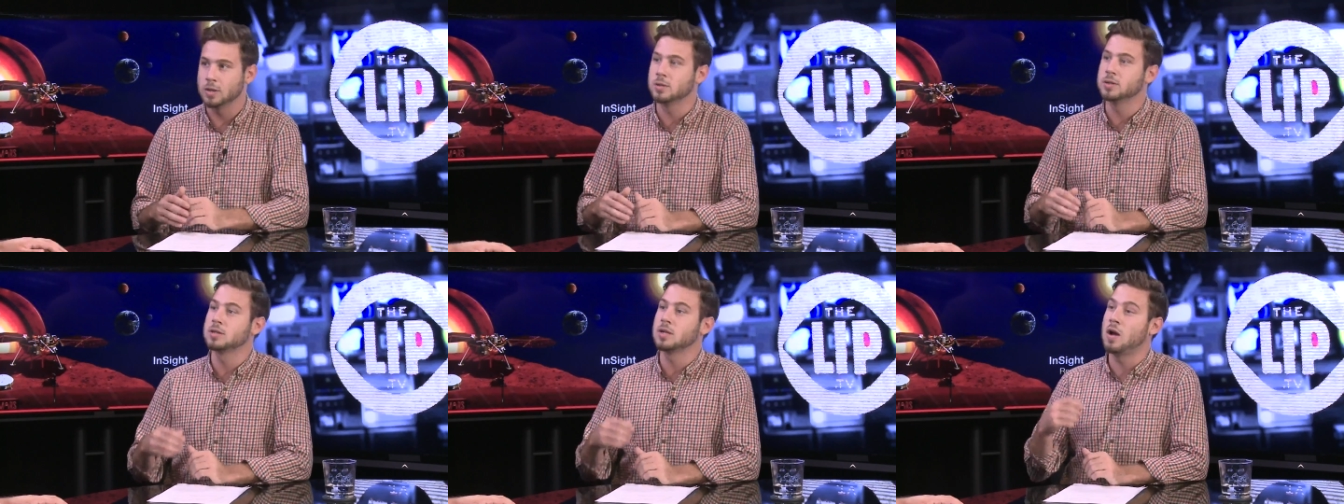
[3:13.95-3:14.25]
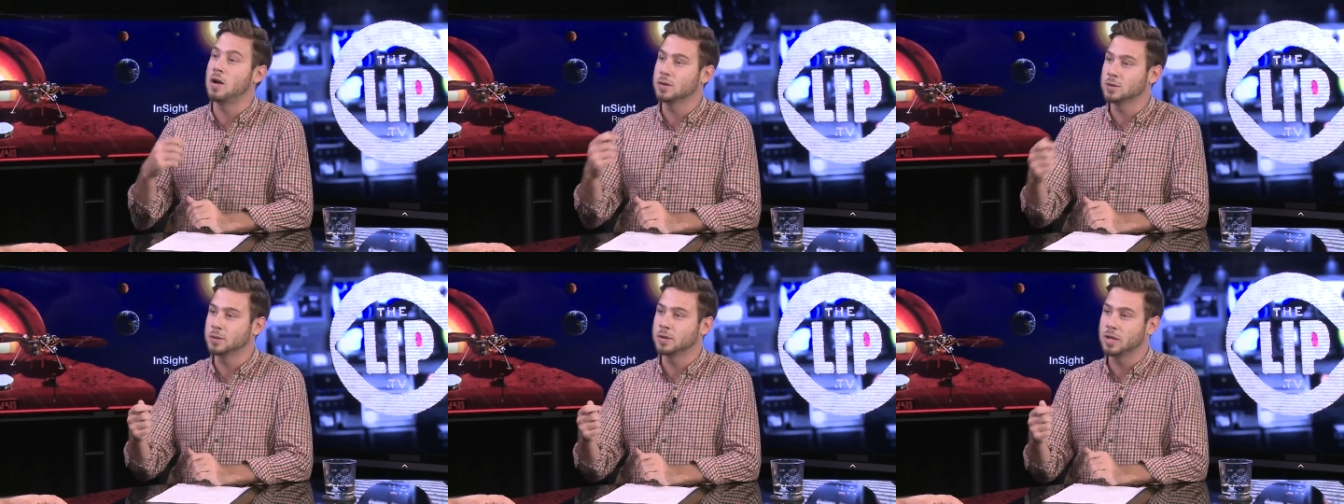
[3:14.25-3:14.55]
So it's
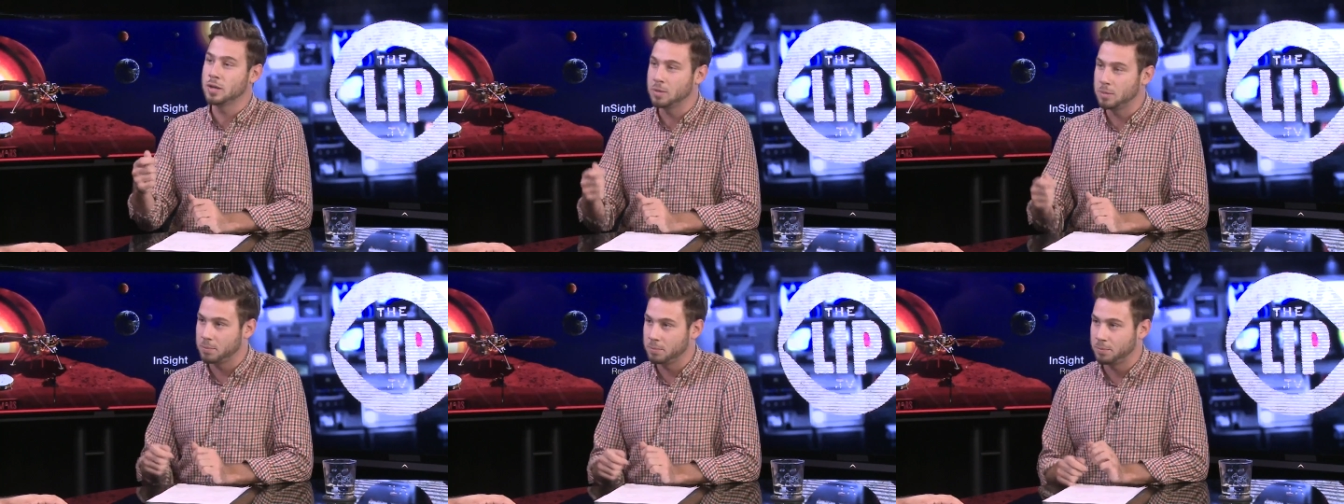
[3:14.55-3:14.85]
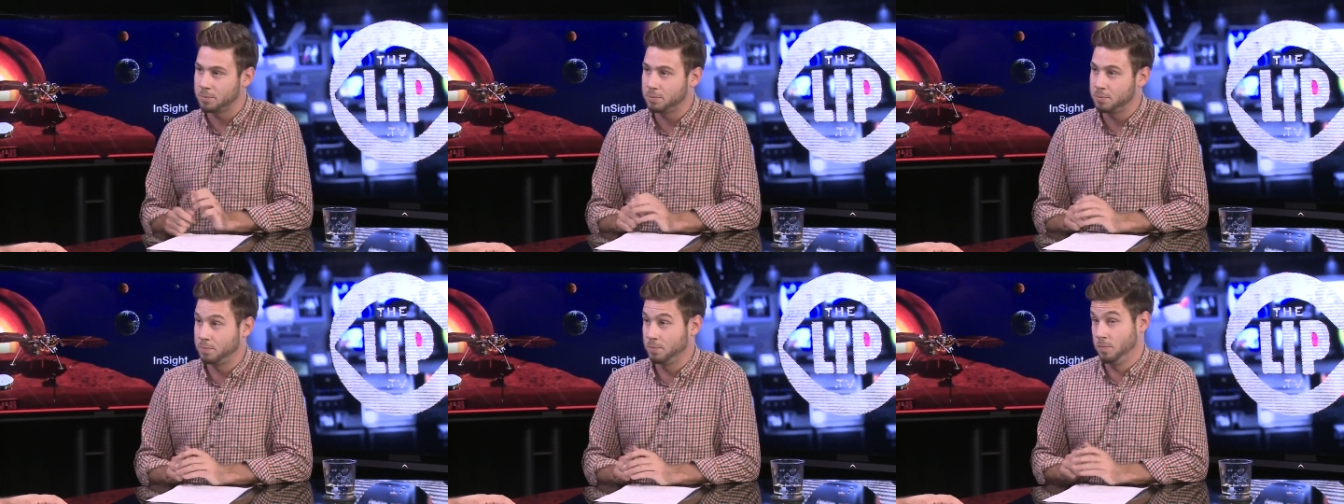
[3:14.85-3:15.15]
also
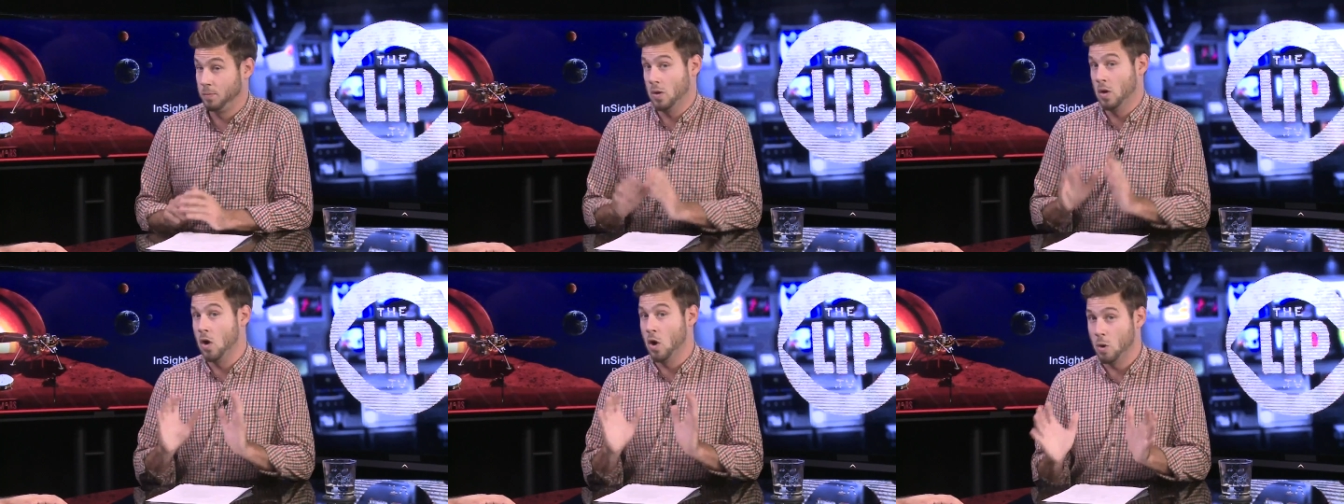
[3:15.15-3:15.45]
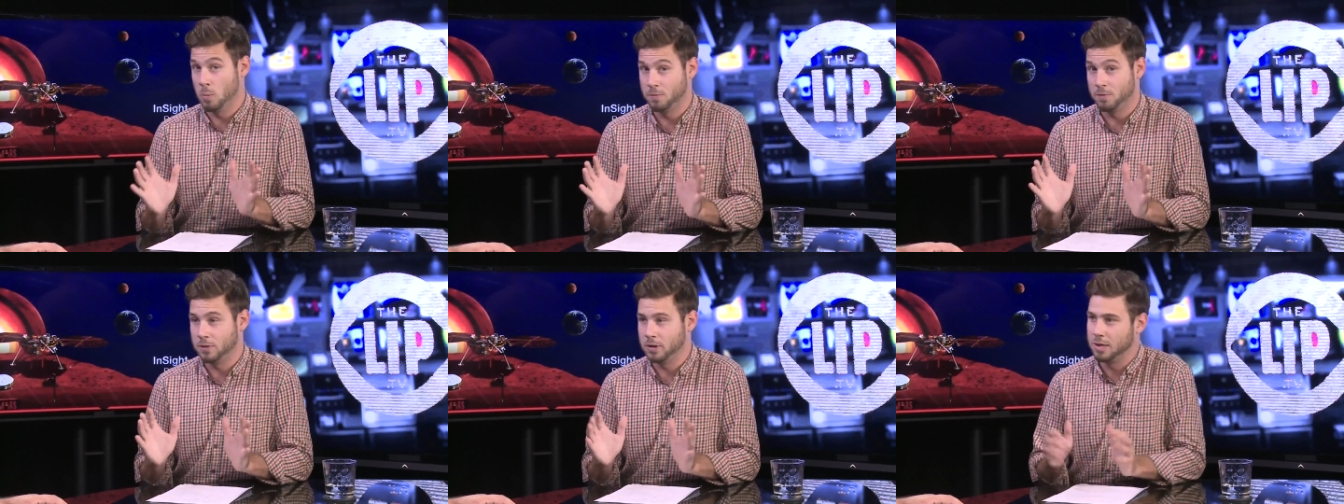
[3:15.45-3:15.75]
going to
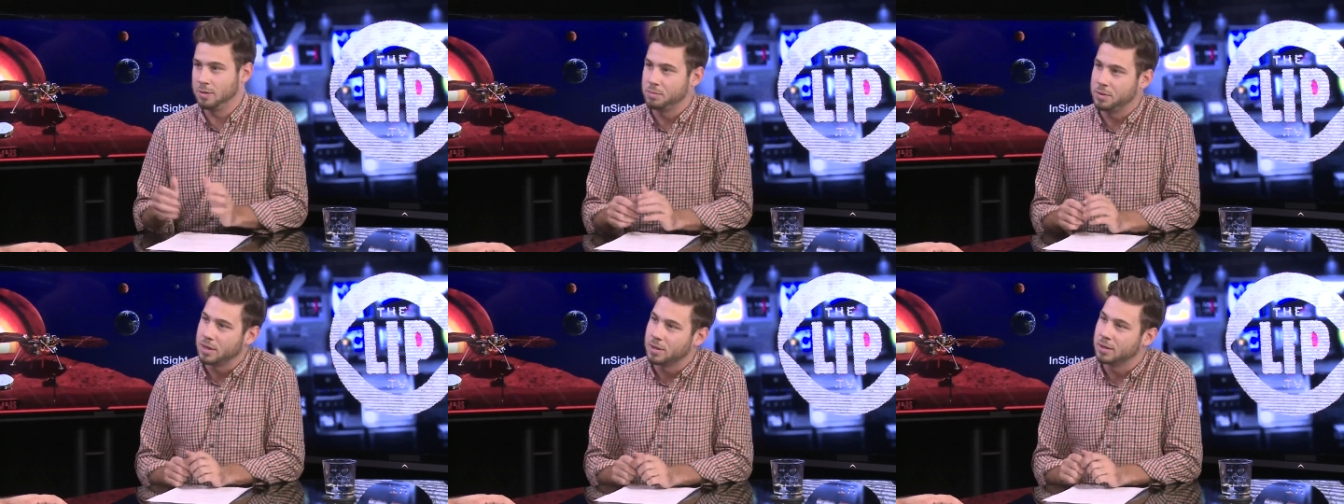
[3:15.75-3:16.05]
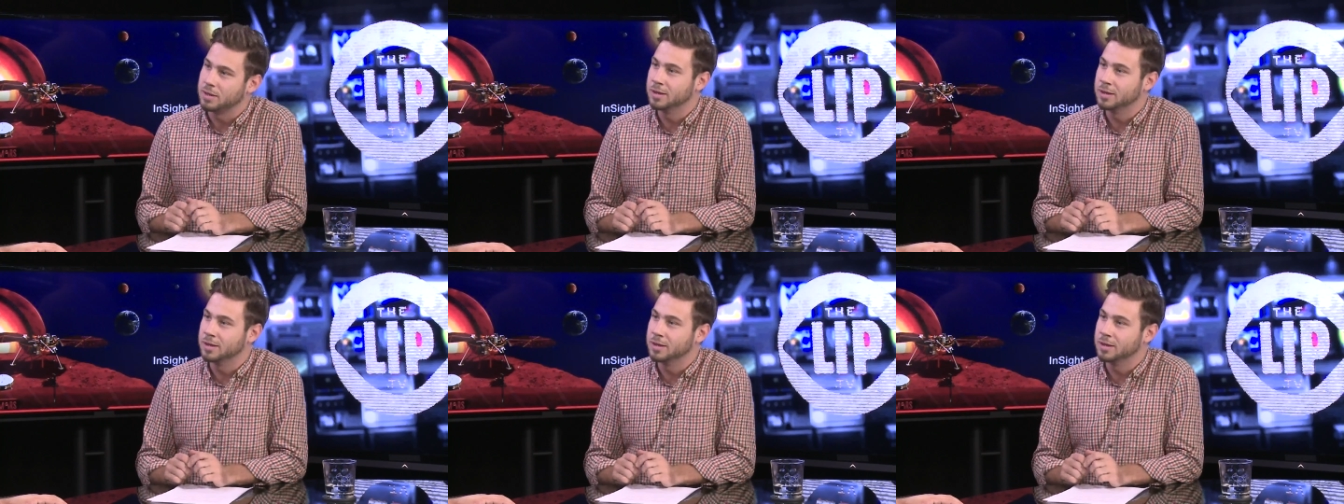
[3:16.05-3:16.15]
hopefully be